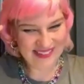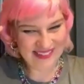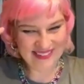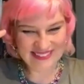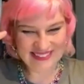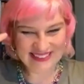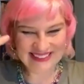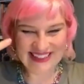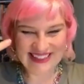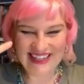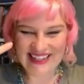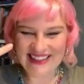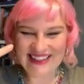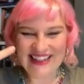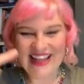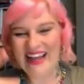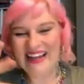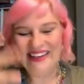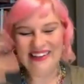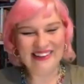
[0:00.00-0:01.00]
just like
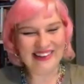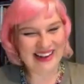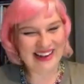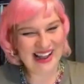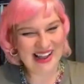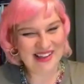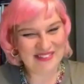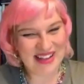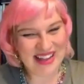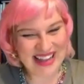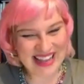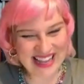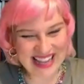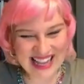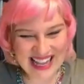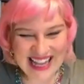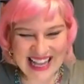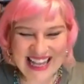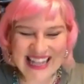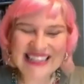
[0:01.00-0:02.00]
that, you can have
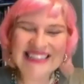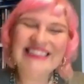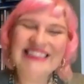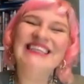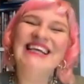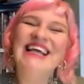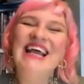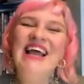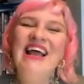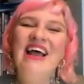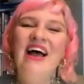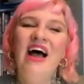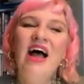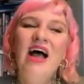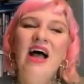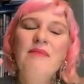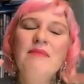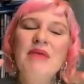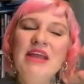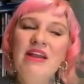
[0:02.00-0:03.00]
it.
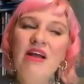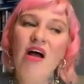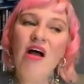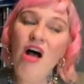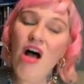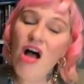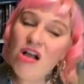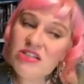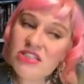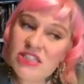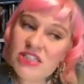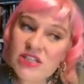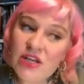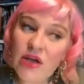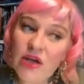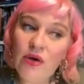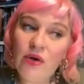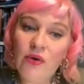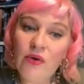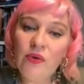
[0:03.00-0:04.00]
And
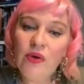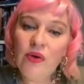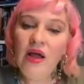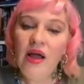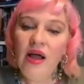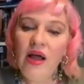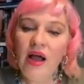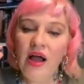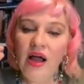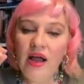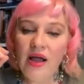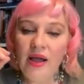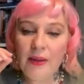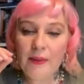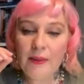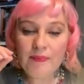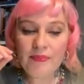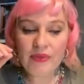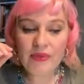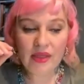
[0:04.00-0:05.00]
also,
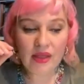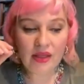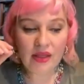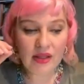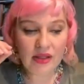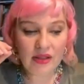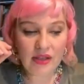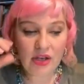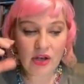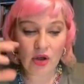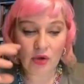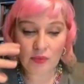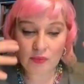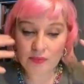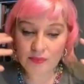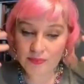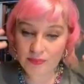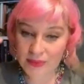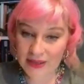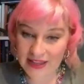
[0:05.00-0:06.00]
um, you know,
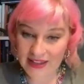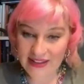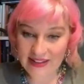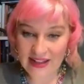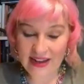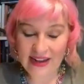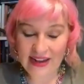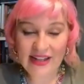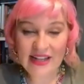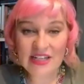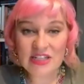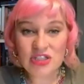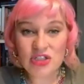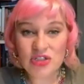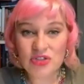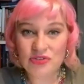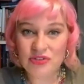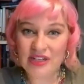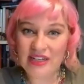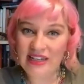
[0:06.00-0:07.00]
being that
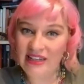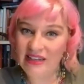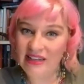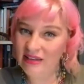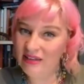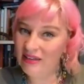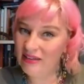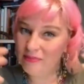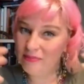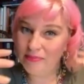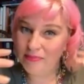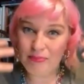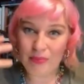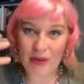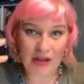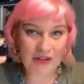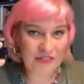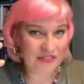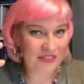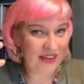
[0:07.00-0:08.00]
history
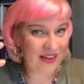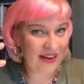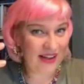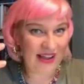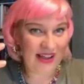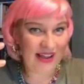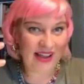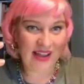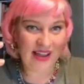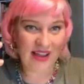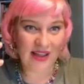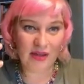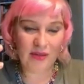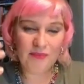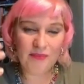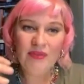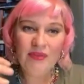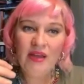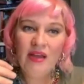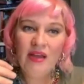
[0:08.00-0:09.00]
buff that I
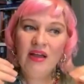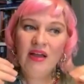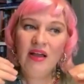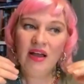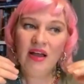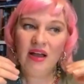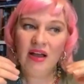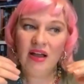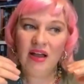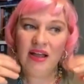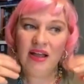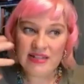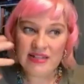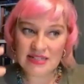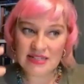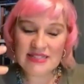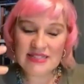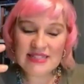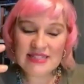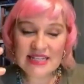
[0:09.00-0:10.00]
am, and
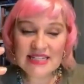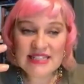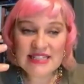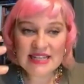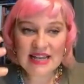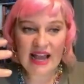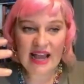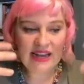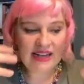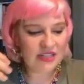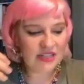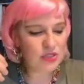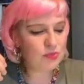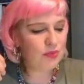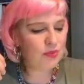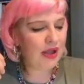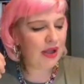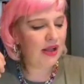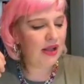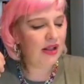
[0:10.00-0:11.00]
it's Cincinnati as
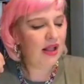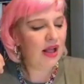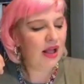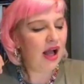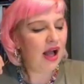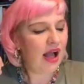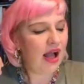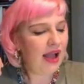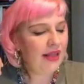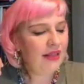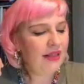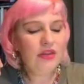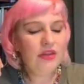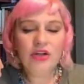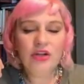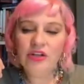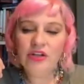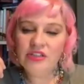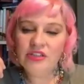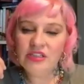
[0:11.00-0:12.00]
well. I
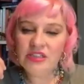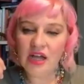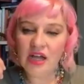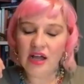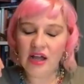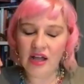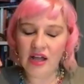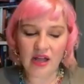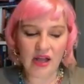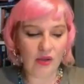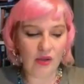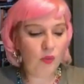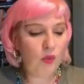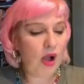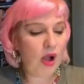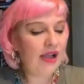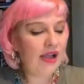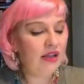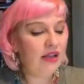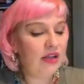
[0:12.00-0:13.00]
learned a
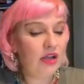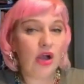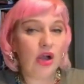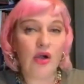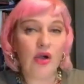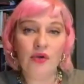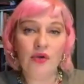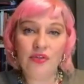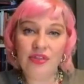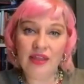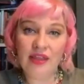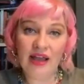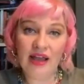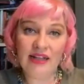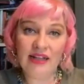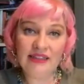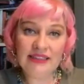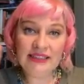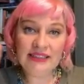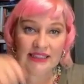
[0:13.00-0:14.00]
while ago
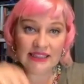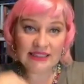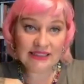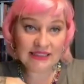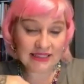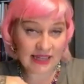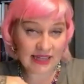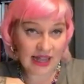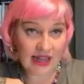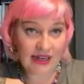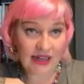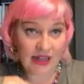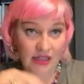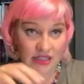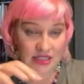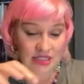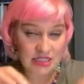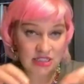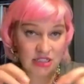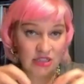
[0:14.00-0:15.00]
that Cincinnati, a
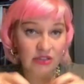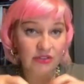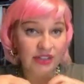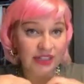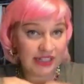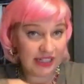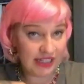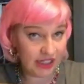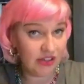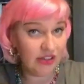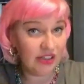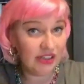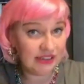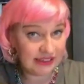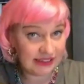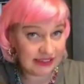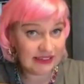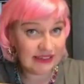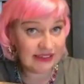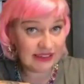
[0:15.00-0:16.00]
distillery here in
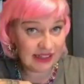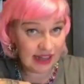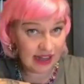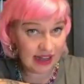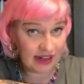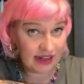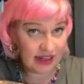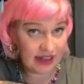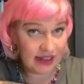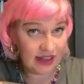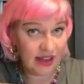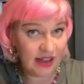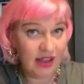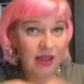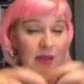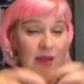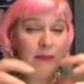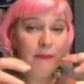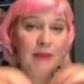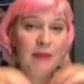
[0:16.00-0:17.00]
Cincinnati,
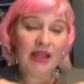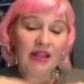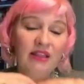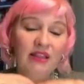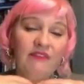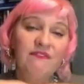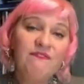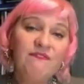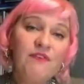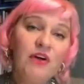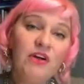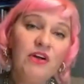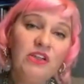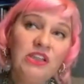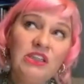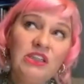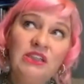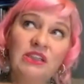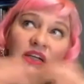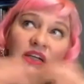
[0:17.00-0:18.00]
made the
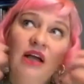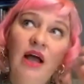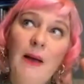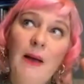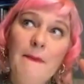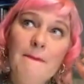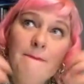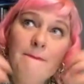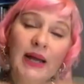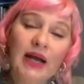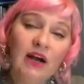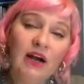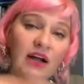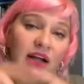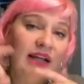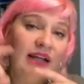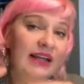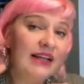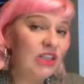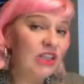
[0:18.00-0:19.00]
first
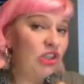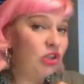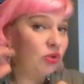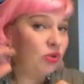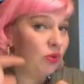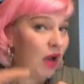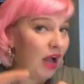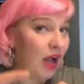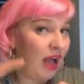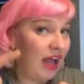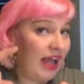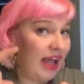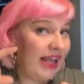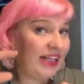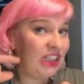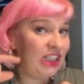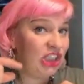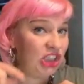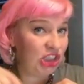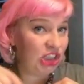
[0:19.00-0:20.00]
American
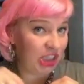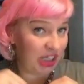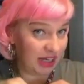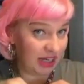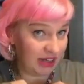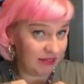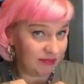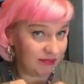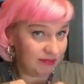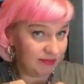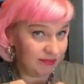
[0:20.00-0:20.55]
dry gin.